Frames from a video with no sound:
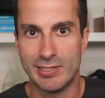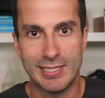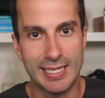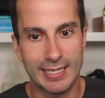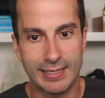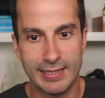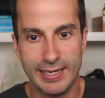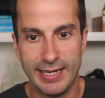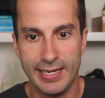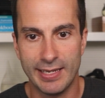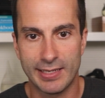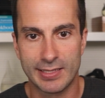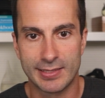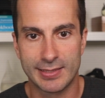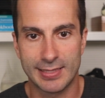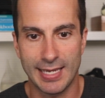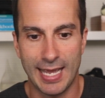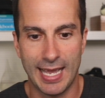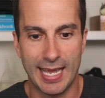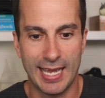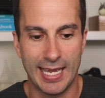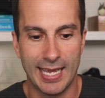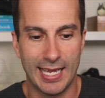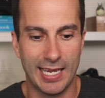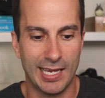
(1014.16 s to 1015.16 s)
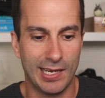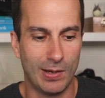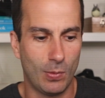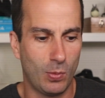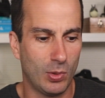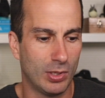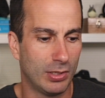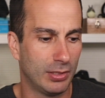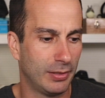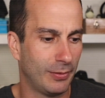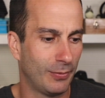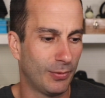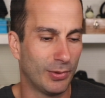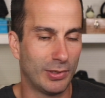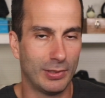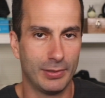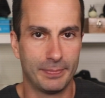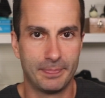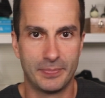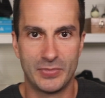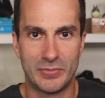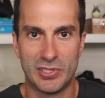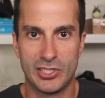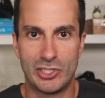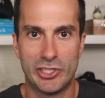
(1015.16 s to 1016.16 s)
techniques
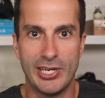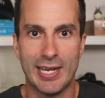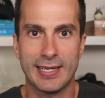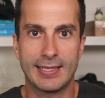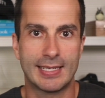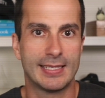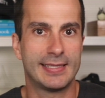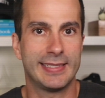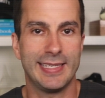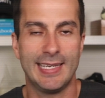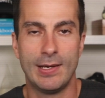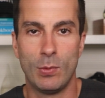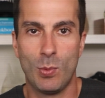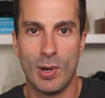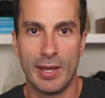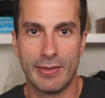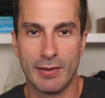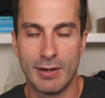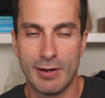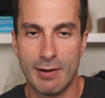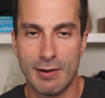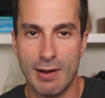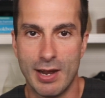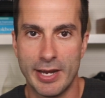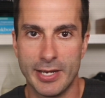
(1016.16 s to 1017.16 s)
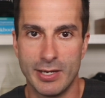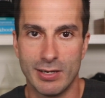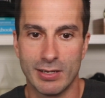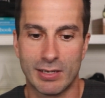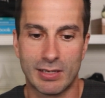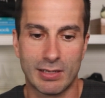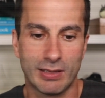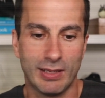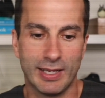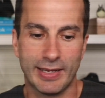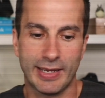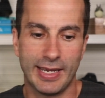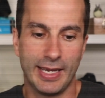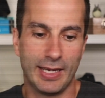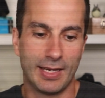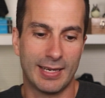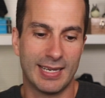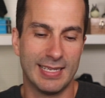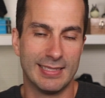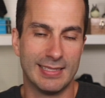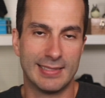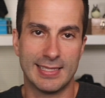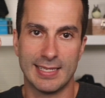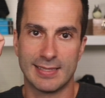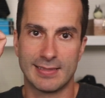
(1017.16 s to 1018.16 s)
will check to see whether or not you're clicking
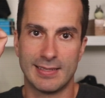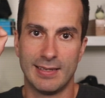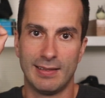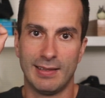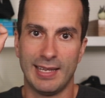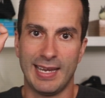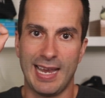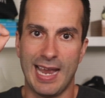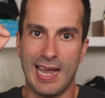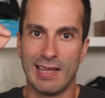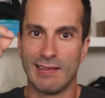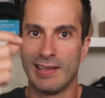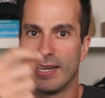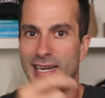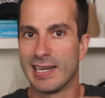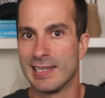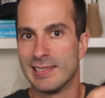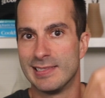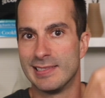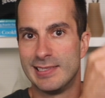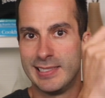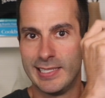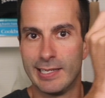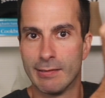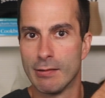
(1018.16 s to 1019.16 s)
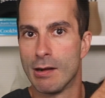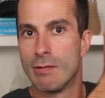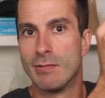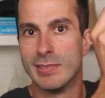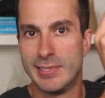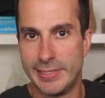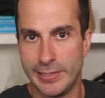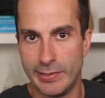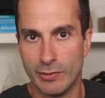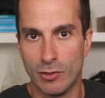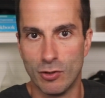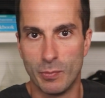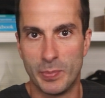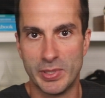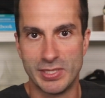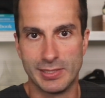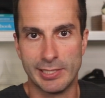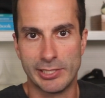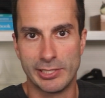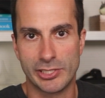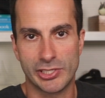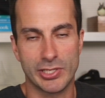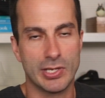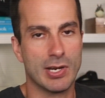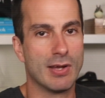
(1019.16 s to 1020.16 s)
consistently at like a 0-0
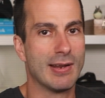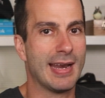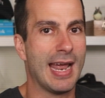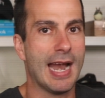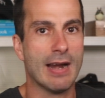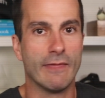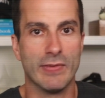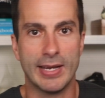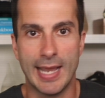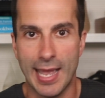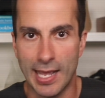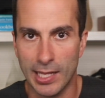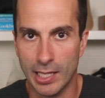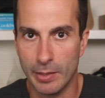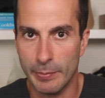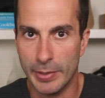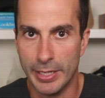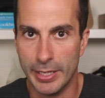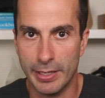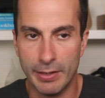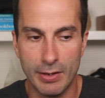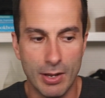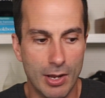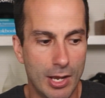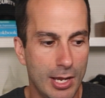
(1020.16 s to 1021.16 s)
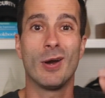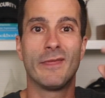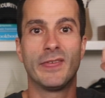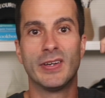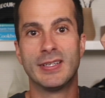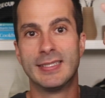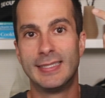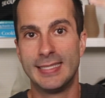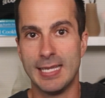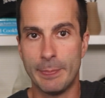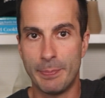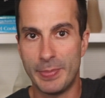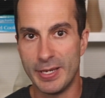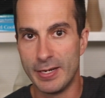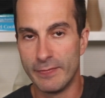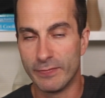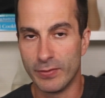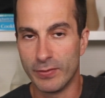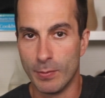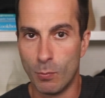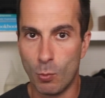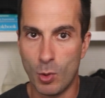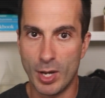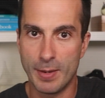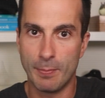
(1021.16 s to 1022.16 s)
position on every element, or if you're zipping
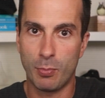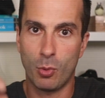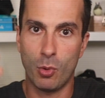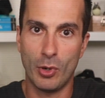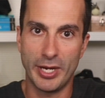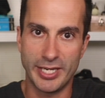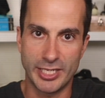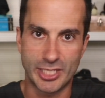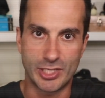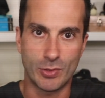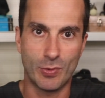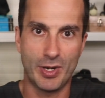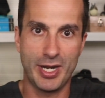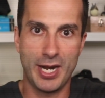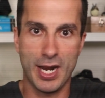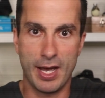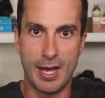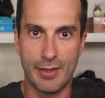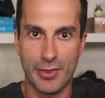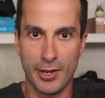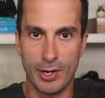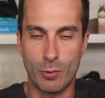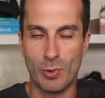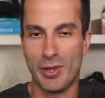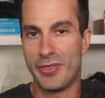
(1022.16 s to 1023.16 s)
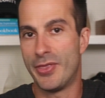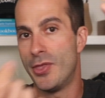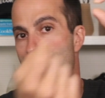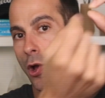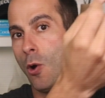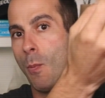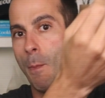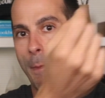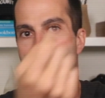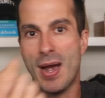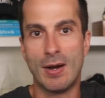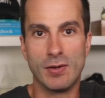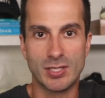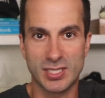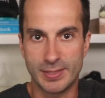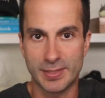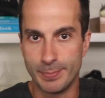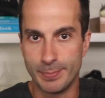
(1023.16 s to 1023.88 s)
from one point to another with no mouse